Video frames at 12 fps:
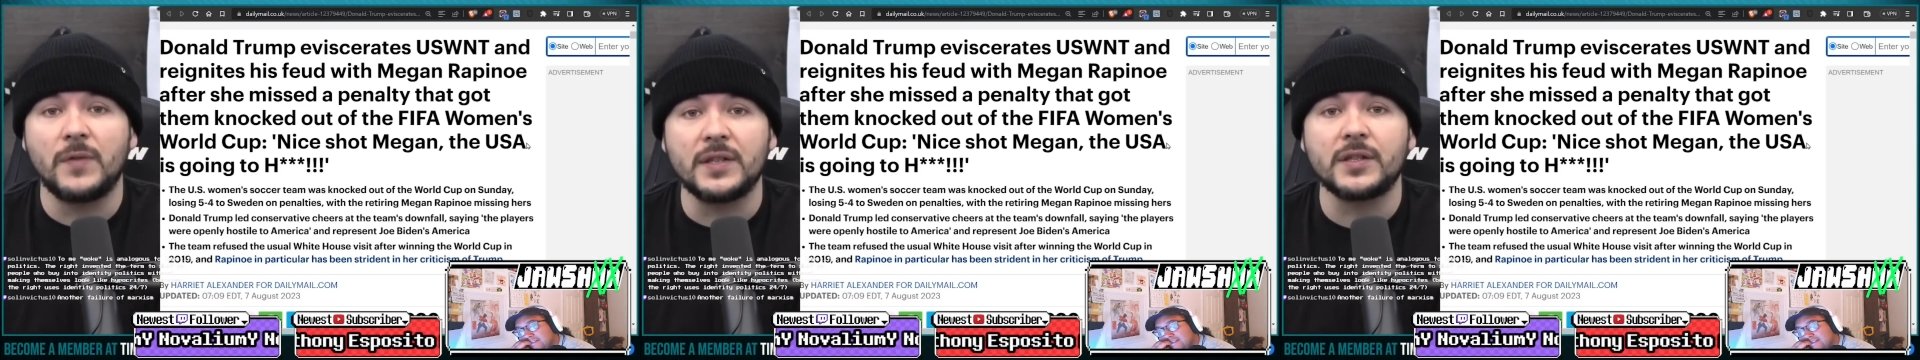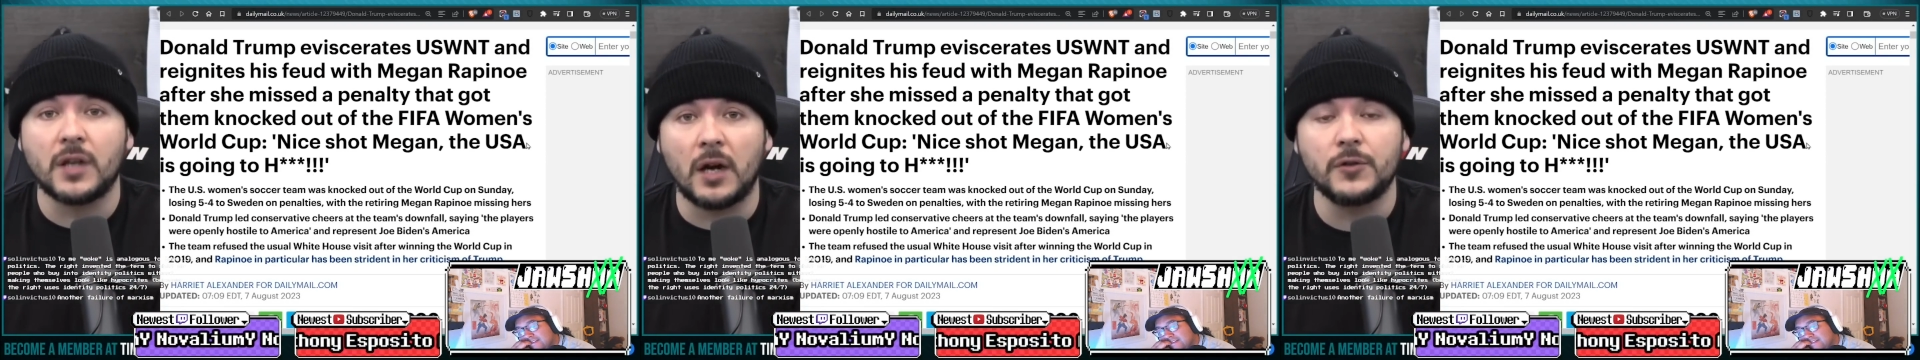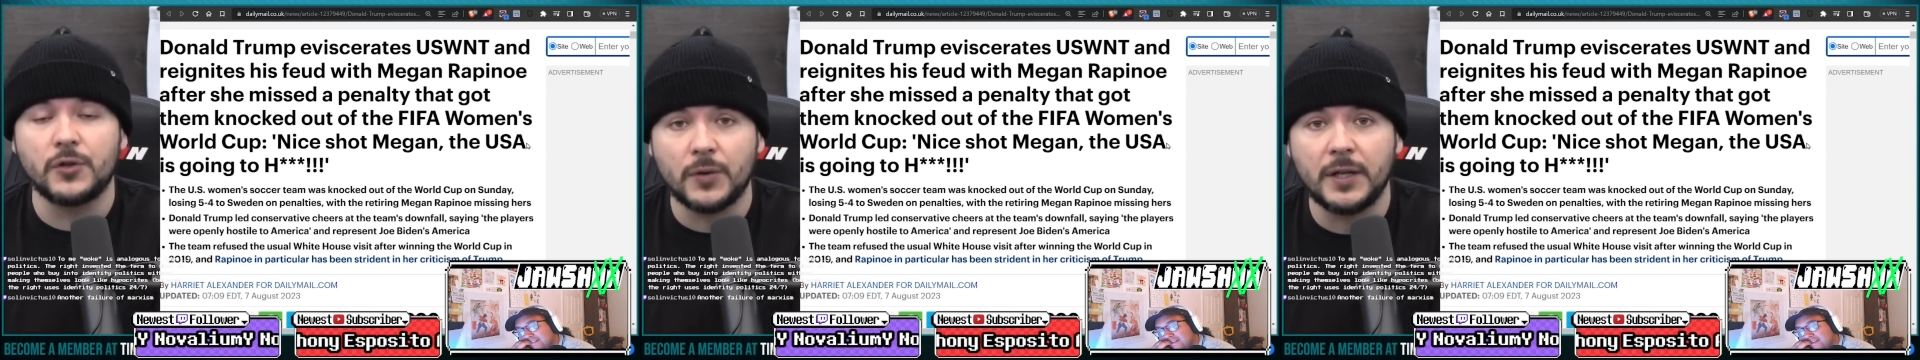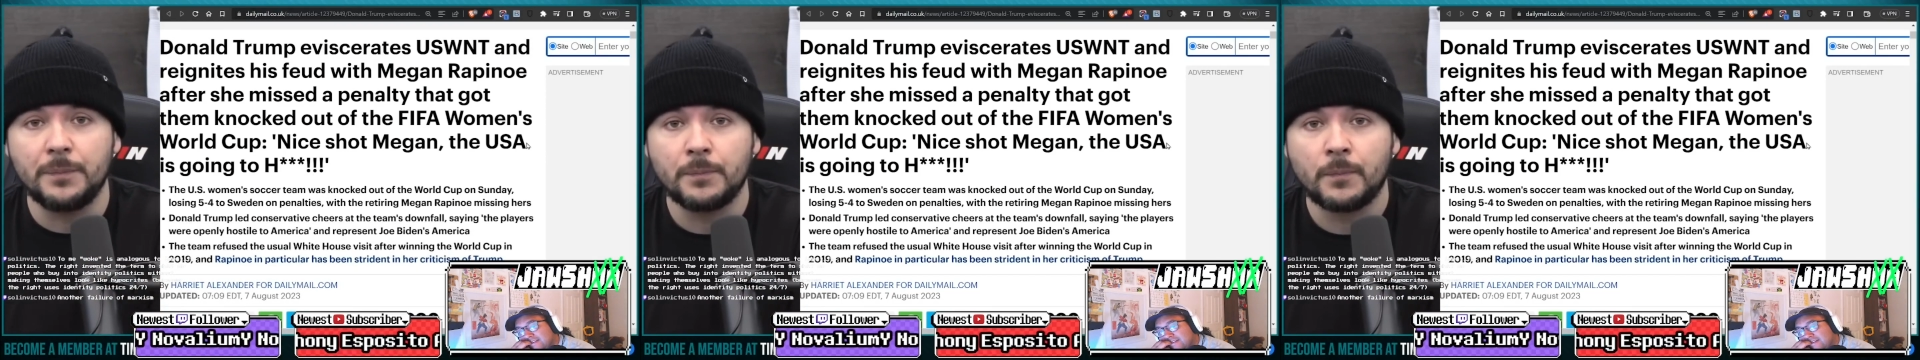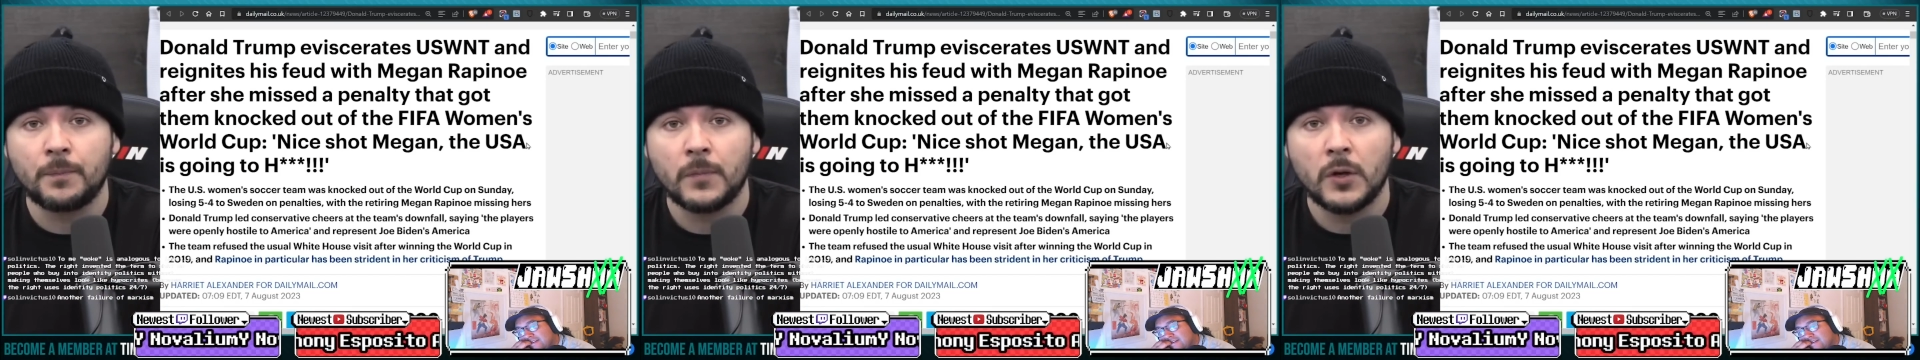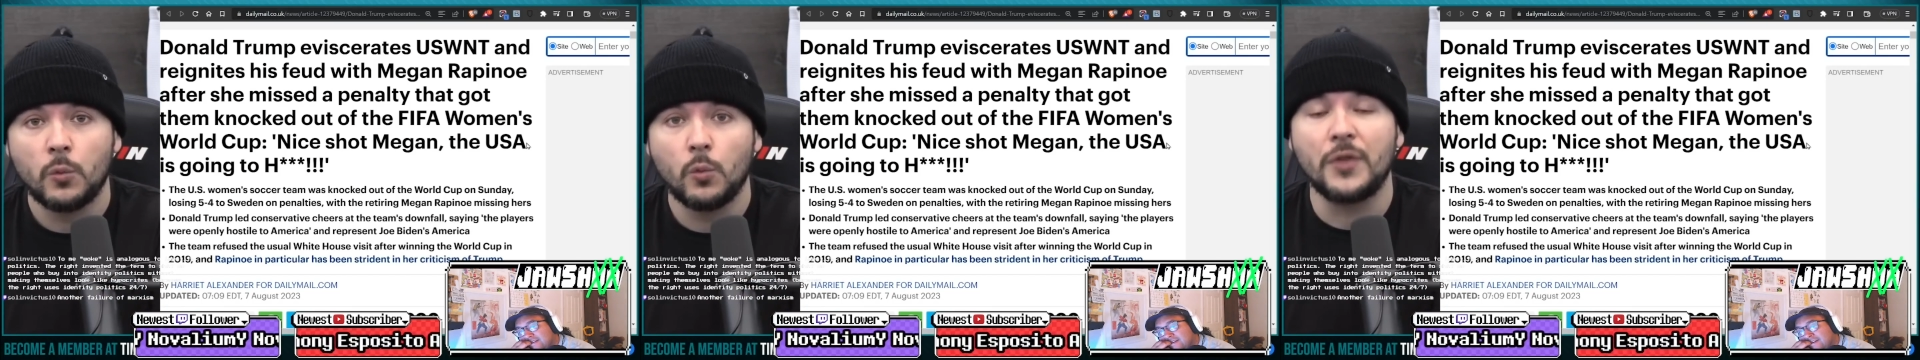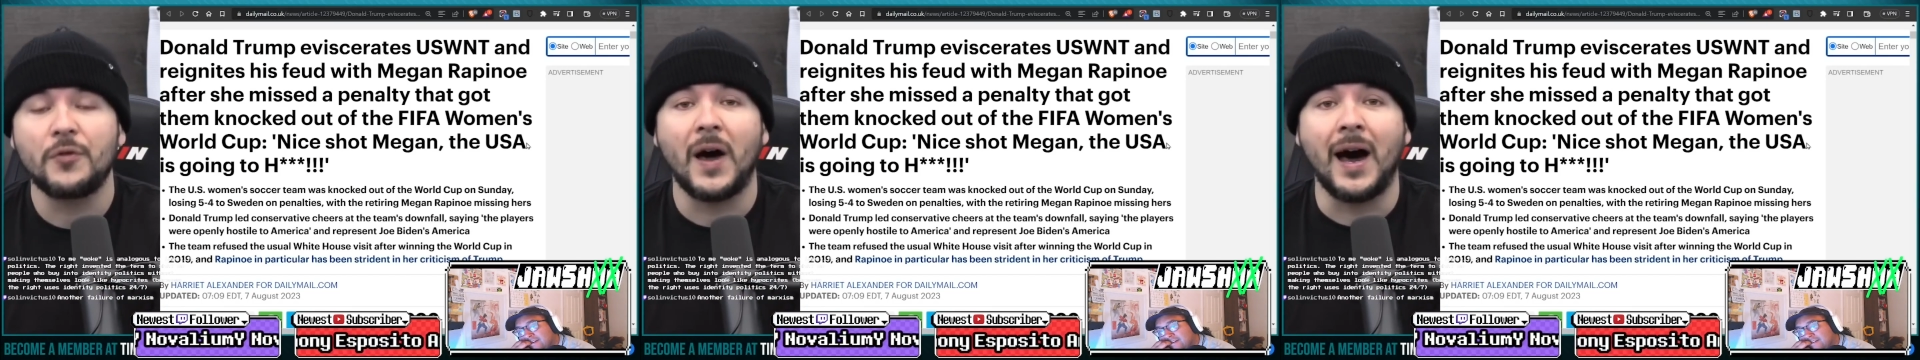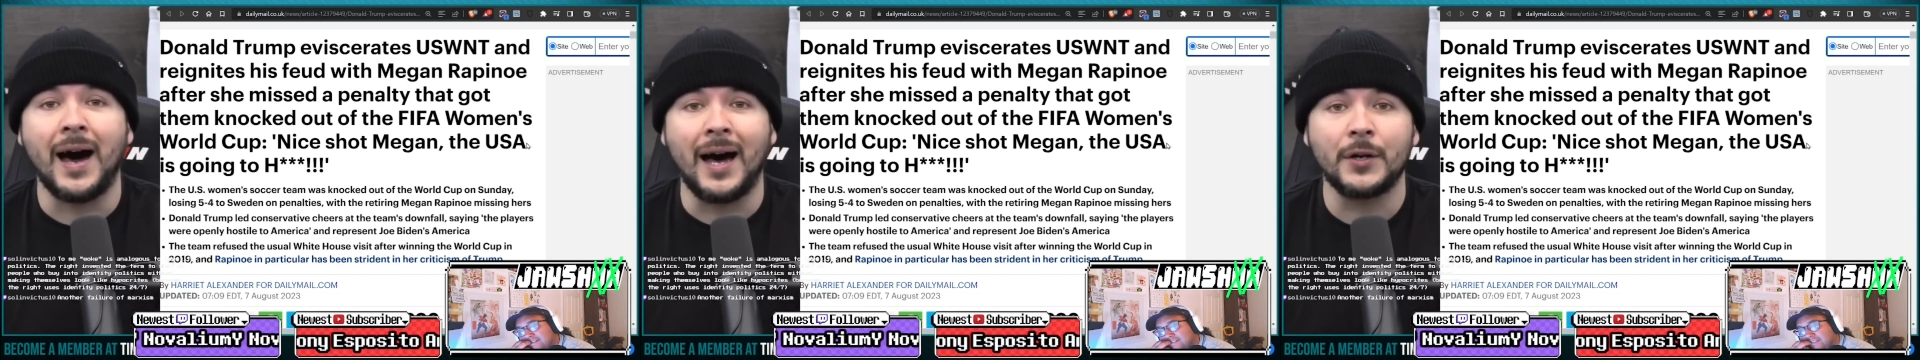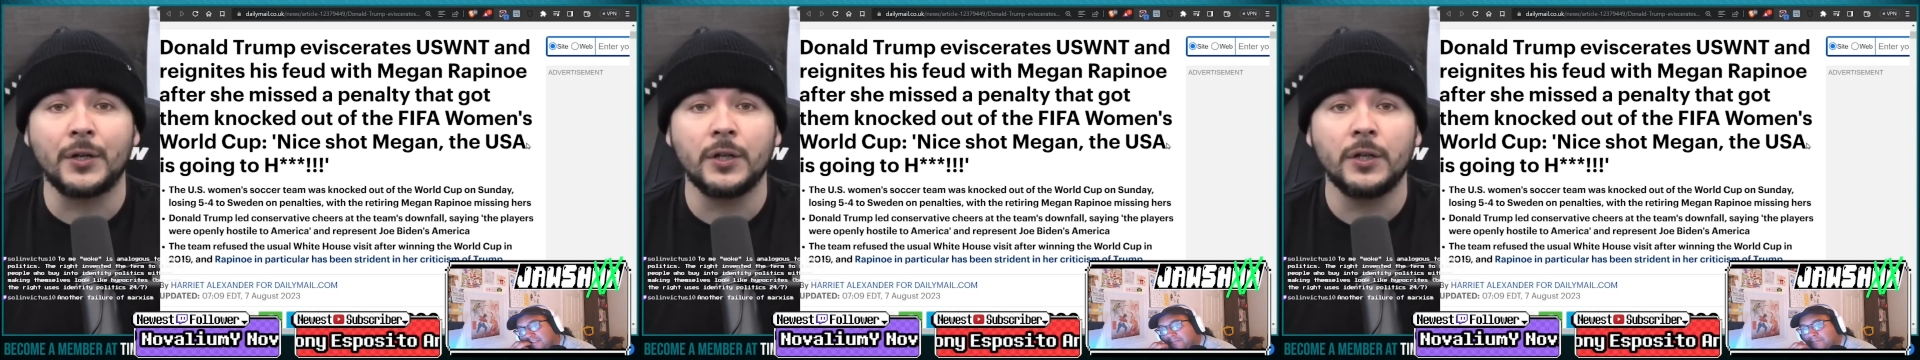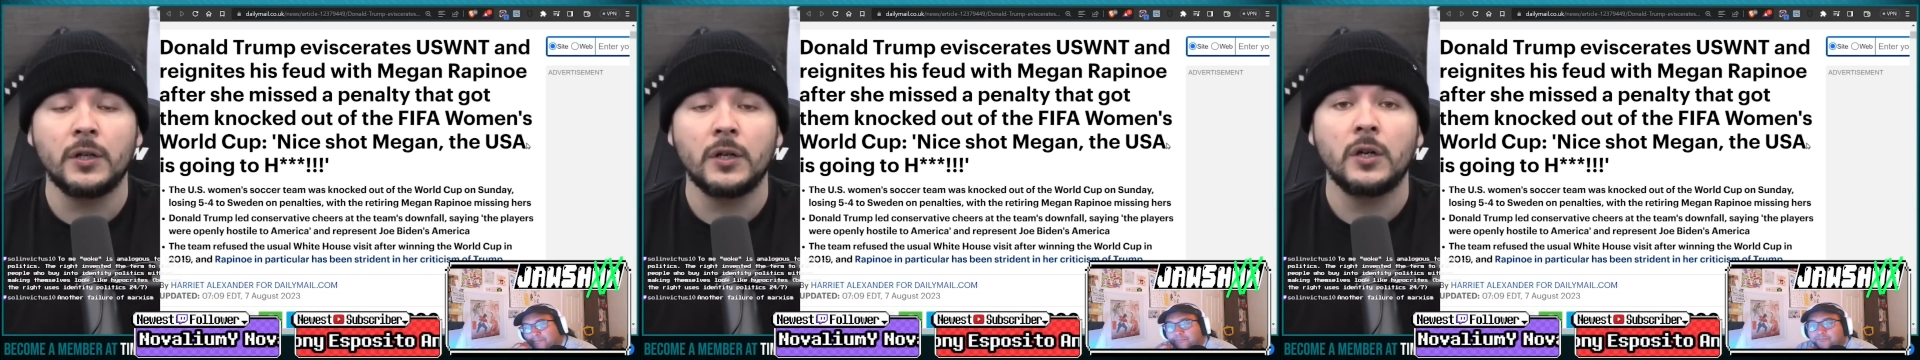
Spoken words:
this country with honor,